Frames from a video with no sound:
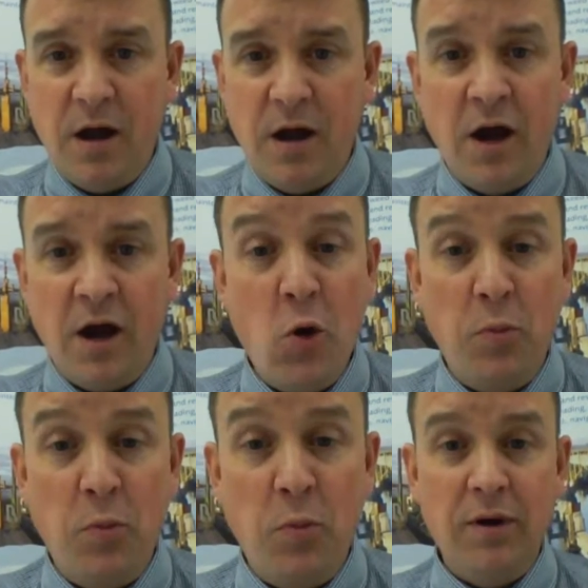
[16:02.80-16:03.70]
hope,
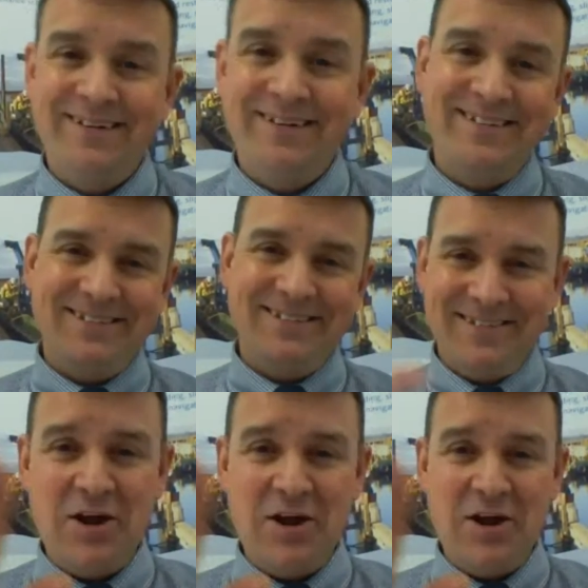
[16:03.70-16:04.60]

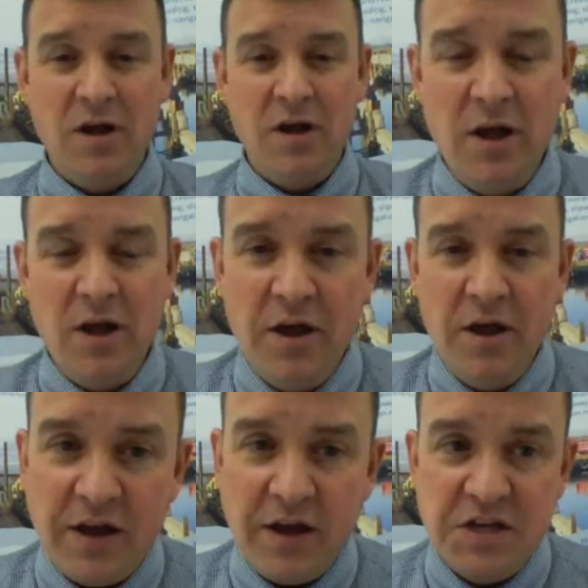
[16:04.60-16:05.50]

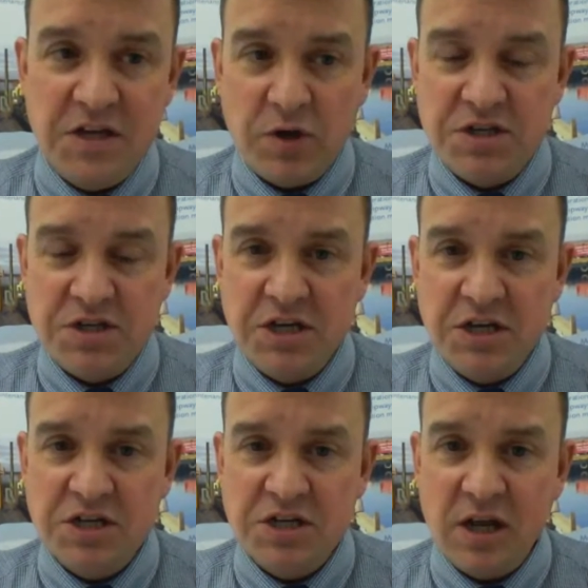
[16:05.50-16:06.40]
that this
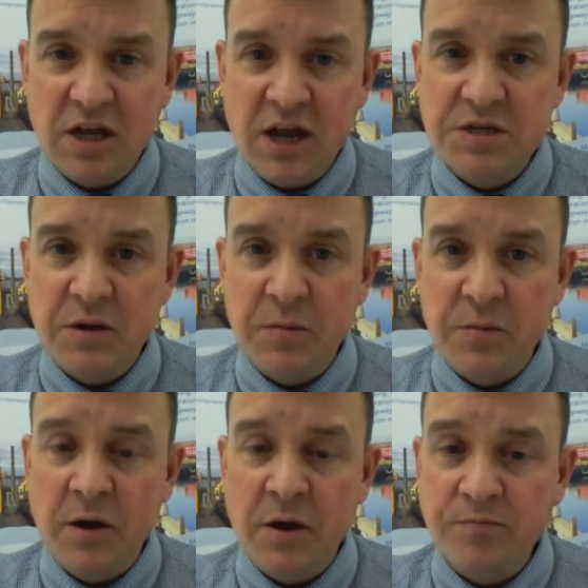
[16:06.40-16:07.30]
presentation has
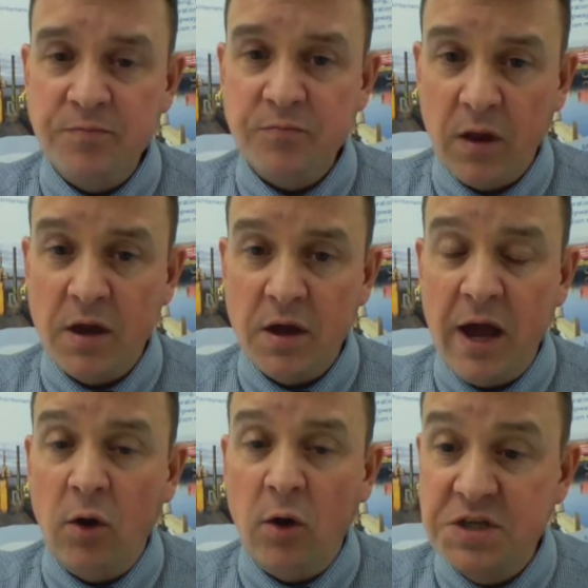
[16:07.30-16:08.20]

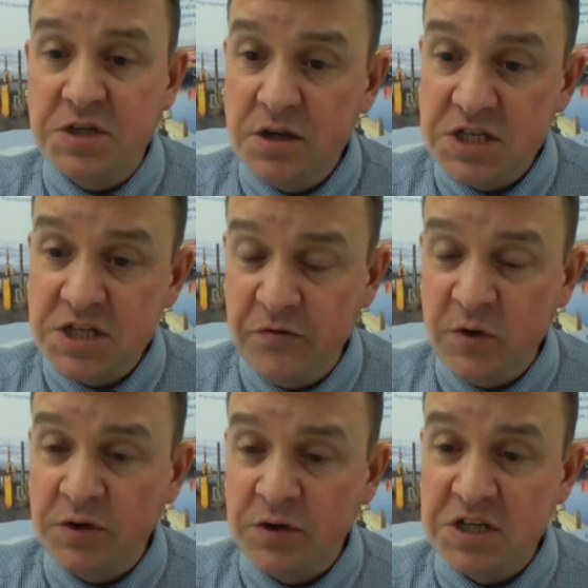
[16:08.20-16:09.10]
helped some of you
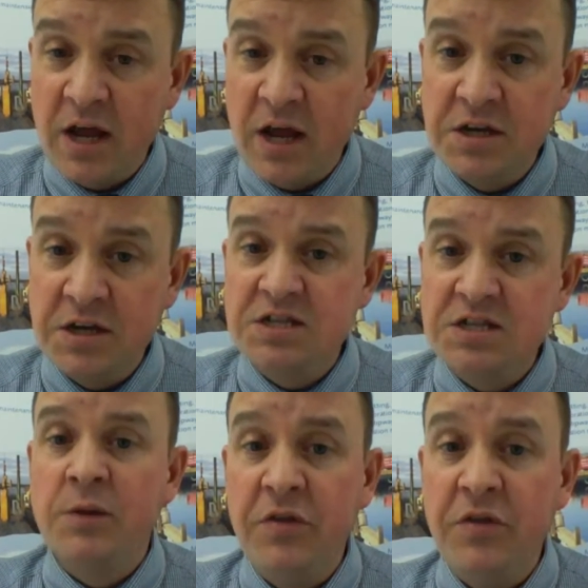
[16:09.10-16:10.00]
understand some of
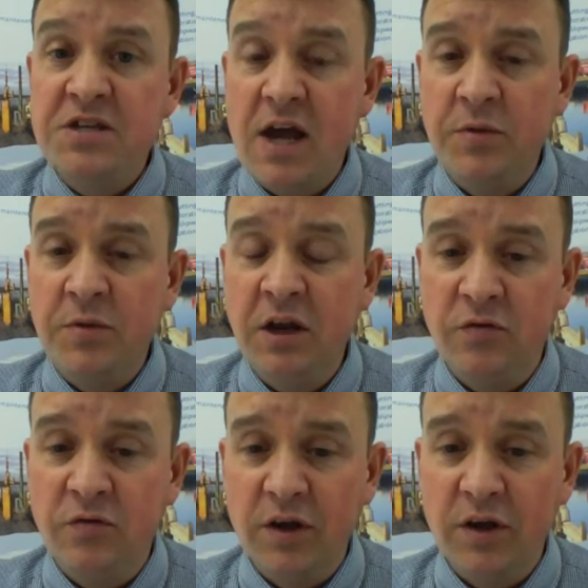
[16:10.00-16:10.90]
the things that are happening in
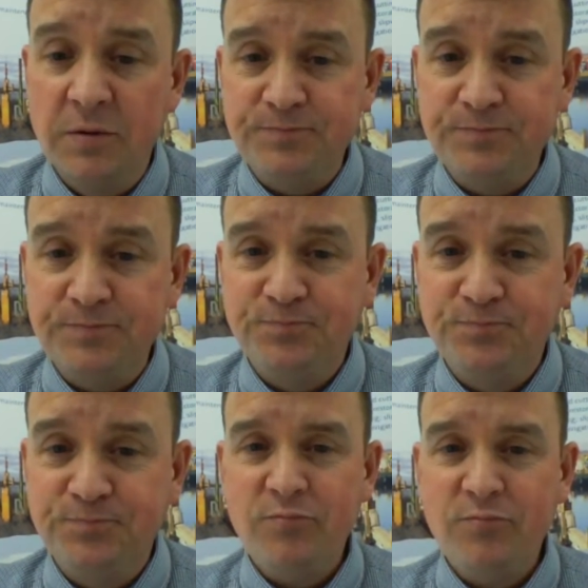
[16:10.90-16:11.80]
Norfolk.
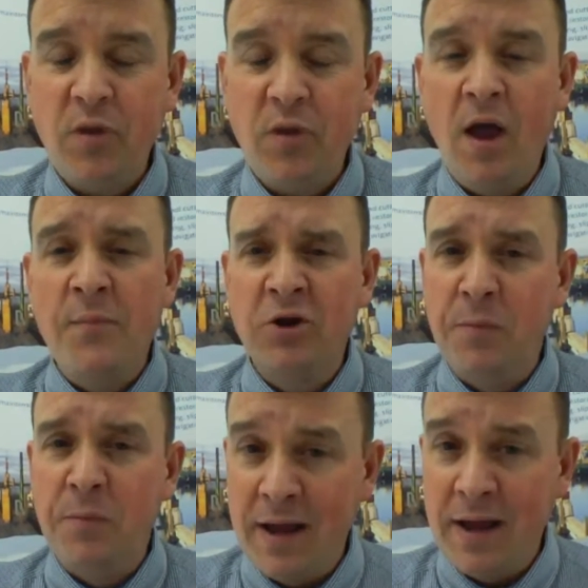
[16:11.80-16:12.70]
I'm now going to
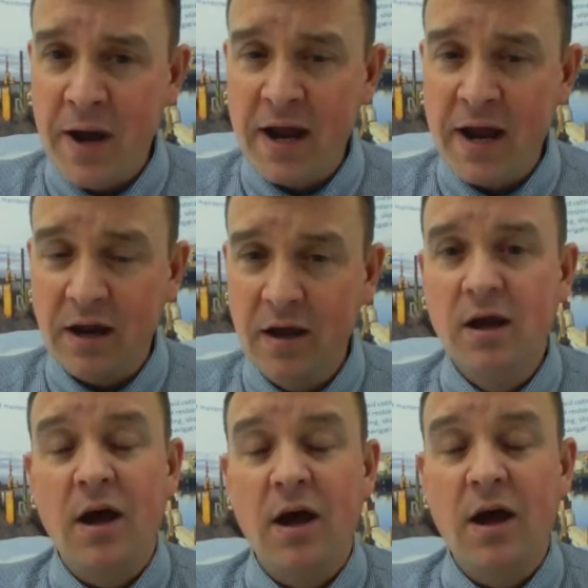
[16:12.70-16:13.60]
play it back
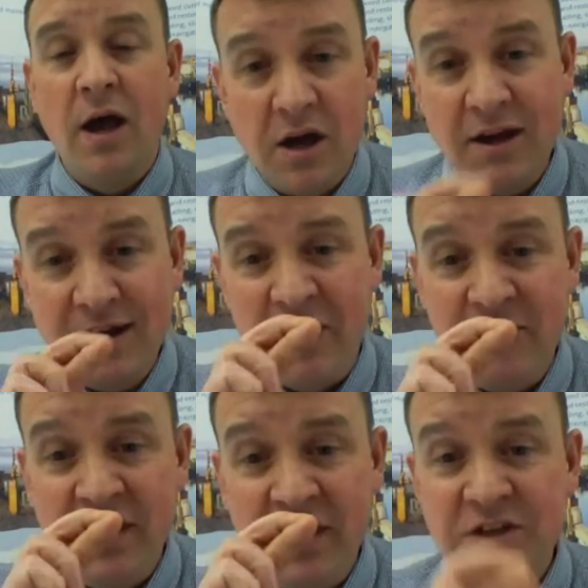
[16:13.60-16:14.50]
and keep
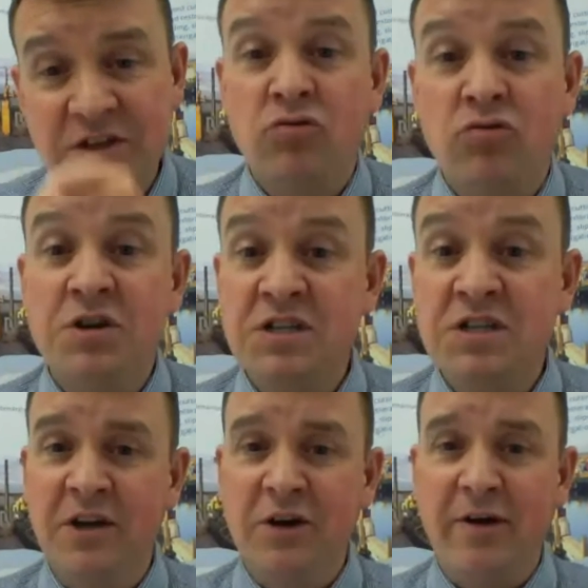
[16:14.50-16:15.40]
my fingers crossed that I've
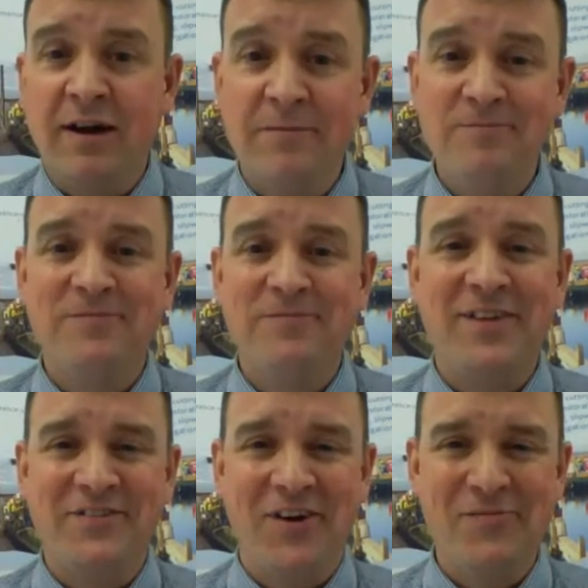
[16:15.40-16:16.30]
done it correctly.
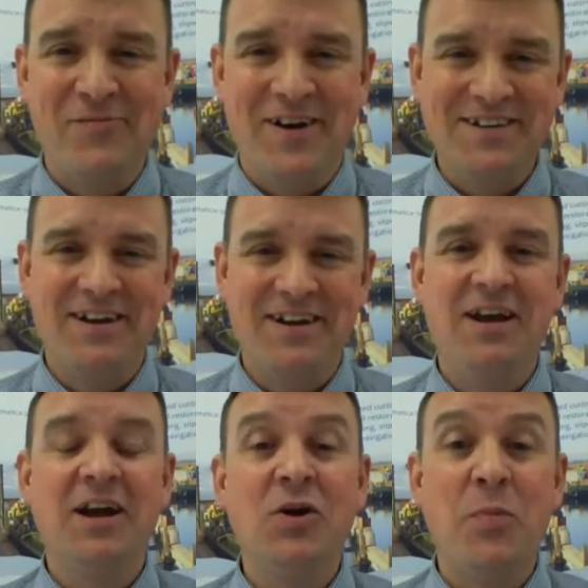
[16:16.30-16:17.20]
Thanks very much.
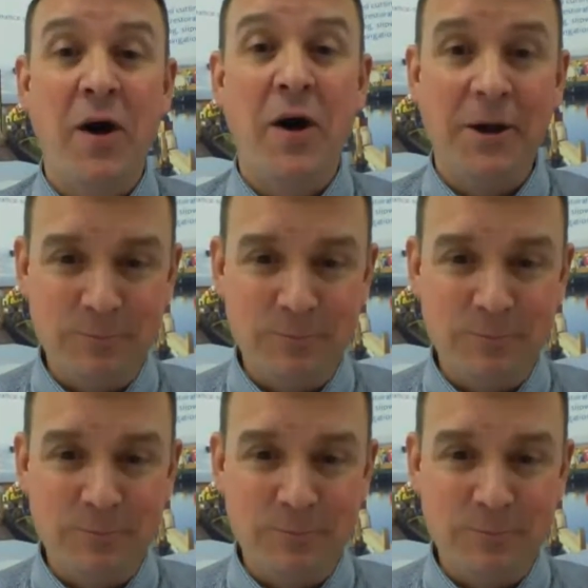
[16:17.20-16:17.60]
Goodbye.